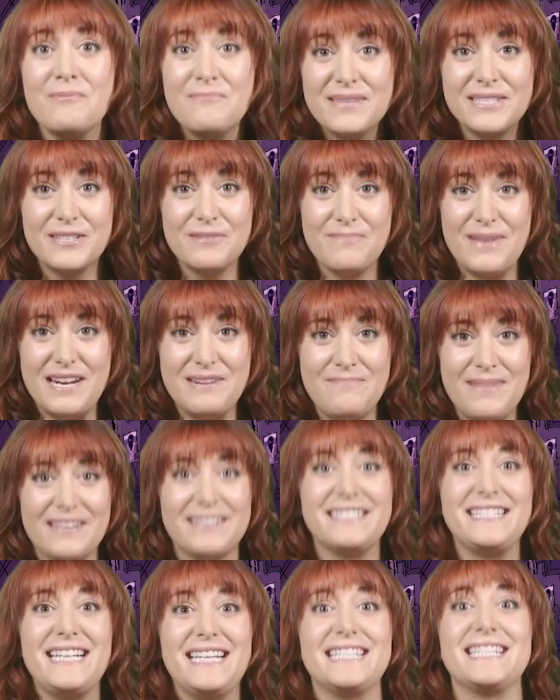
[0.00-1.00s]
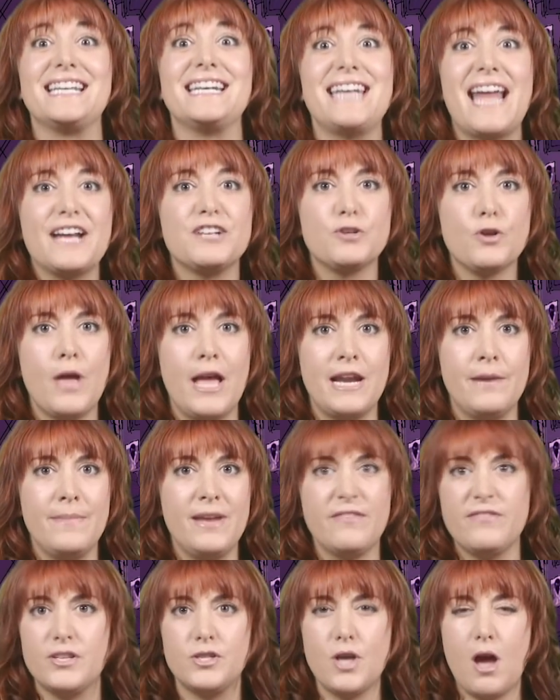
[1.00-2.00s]
when Mister Peanut Butter sees the natural enemy
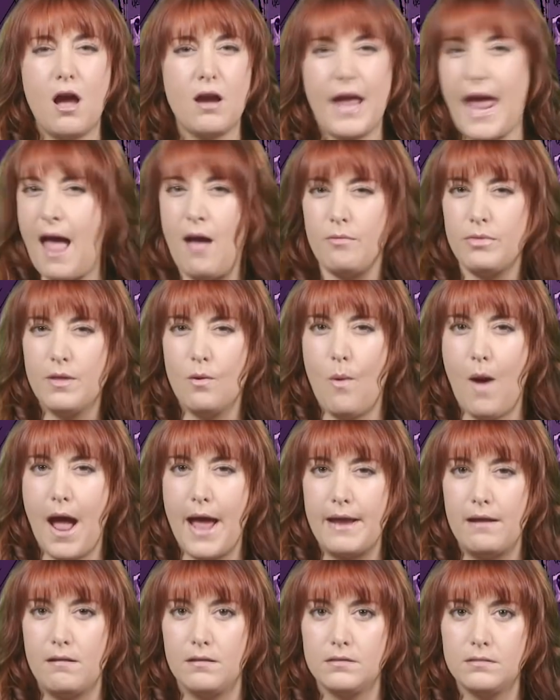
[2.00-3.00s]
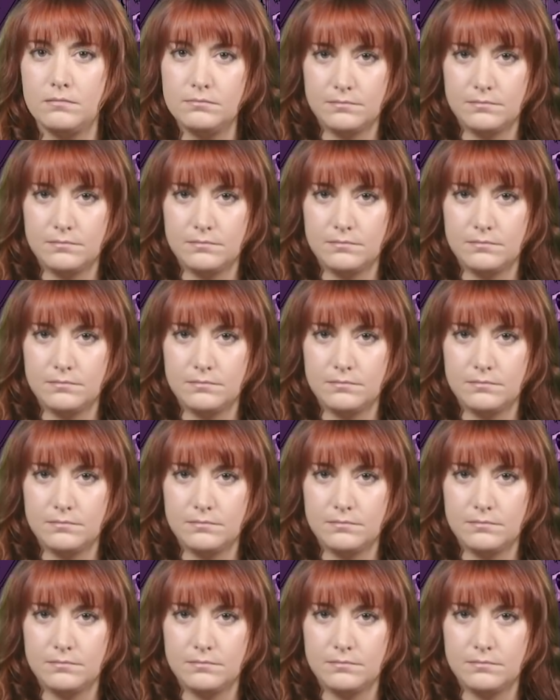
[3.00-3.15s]
of the dog out in the wild.